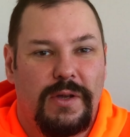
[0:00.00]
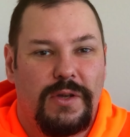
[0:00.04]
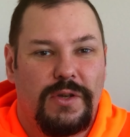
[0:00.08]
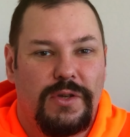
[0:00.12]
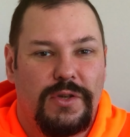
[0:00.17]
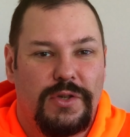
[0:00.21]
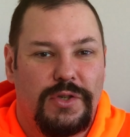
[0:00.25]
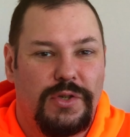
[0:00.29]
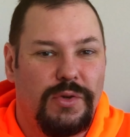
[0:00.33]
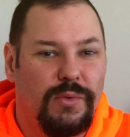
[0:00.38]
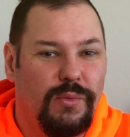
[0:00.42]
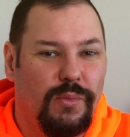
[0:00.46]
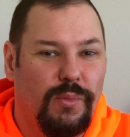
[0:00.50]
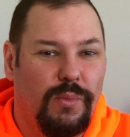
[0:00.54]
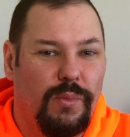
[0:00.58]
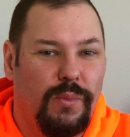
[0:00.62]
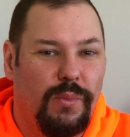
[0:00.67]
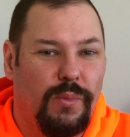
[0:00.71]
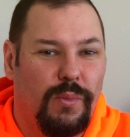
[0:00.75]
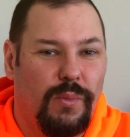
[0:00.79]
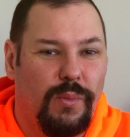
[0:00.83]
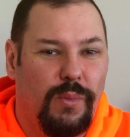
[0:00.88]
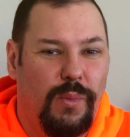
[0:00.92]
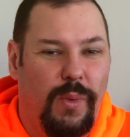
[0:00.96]
So
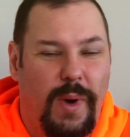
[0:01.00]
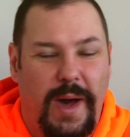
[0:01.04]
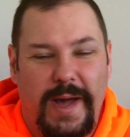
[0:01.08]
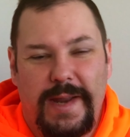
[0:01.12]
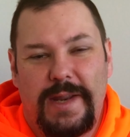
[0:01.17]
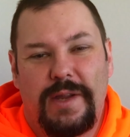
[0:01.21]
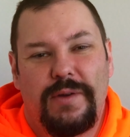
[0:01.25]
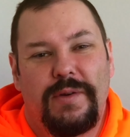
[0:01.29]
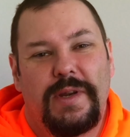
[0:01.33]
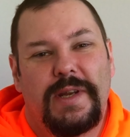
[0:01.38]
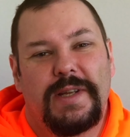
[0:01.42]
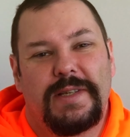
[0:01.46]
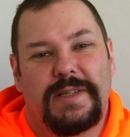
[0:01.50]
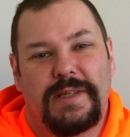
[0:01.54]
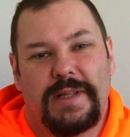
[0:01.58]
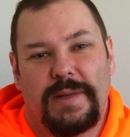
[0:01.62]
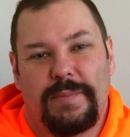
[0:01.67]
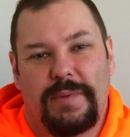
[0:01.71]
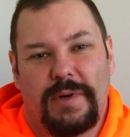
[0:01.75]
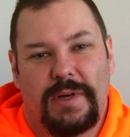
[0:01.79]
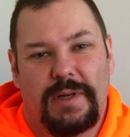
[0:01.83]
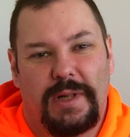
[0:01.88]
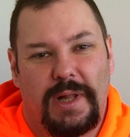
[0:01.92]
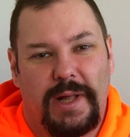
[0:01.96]
why do you need a
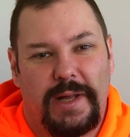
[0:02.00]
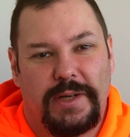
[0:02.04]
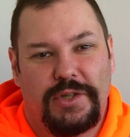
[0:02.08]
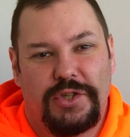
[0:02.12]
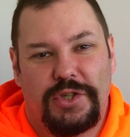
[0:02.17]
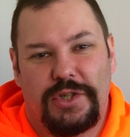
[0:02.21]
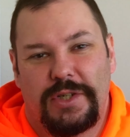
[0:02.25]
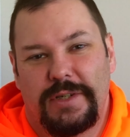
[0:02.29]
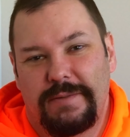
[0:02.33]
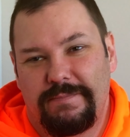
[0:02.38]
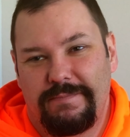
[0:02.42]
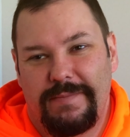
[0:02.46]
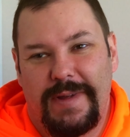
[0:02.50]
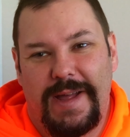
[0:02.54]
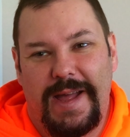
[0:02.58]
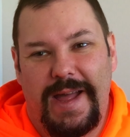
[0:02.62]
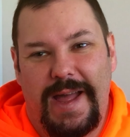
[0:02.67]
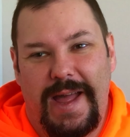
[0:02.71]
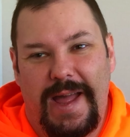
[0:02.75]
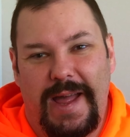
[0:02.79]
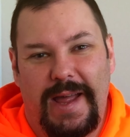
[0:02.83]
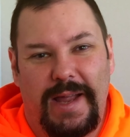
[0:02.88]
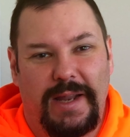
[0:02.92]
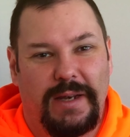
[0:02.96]
slipper clutch,
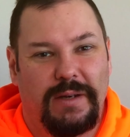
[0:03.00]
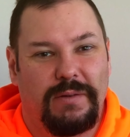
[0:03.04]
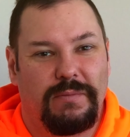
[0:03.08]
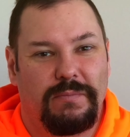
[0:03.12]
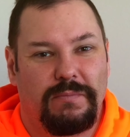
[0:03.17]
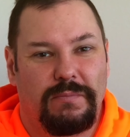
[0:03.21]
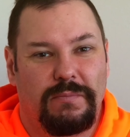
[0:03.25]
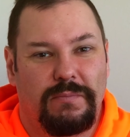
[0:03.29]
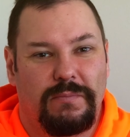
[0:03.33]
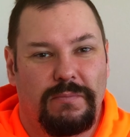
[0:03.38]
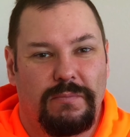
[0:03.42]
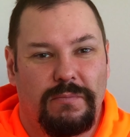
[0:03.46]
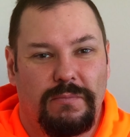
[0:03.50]
and